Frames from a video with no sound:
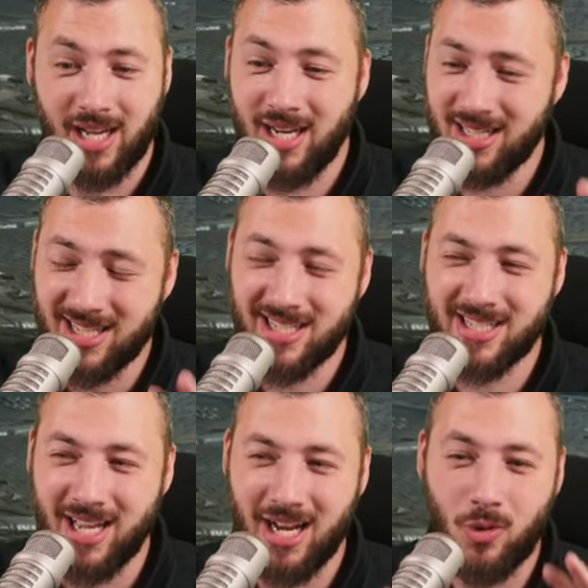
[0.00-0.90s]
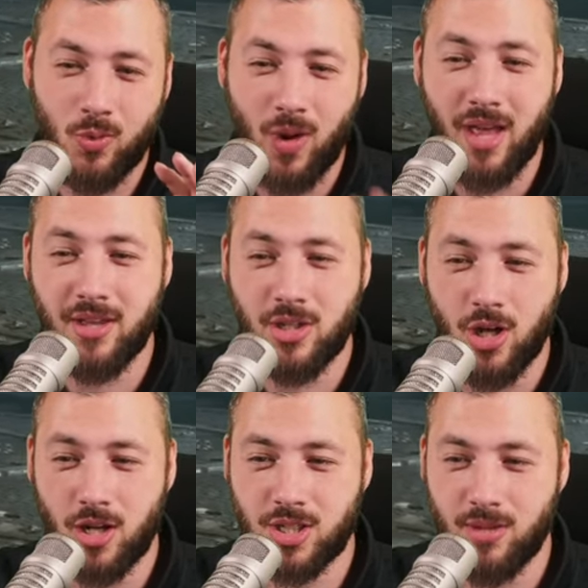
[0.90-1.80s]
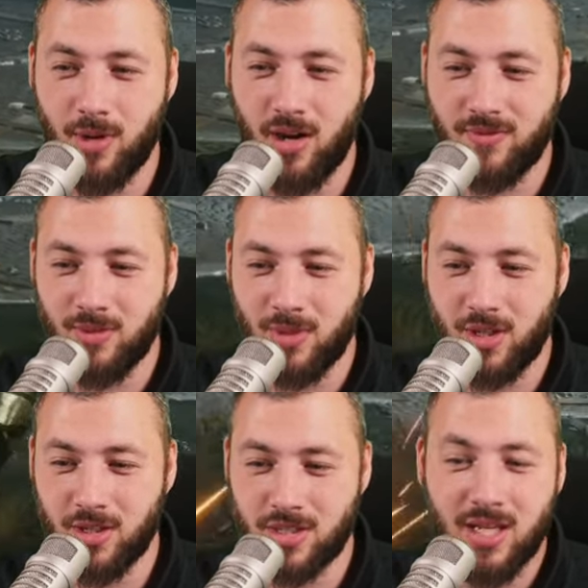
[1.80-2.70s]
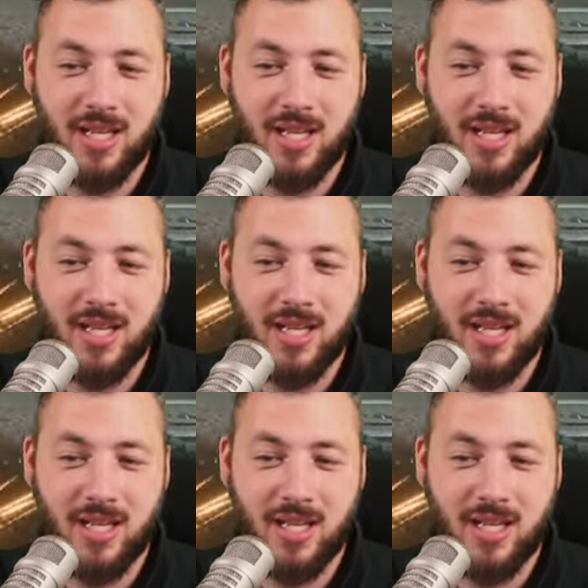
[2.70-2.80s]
And as I said, I would rather dodge them often because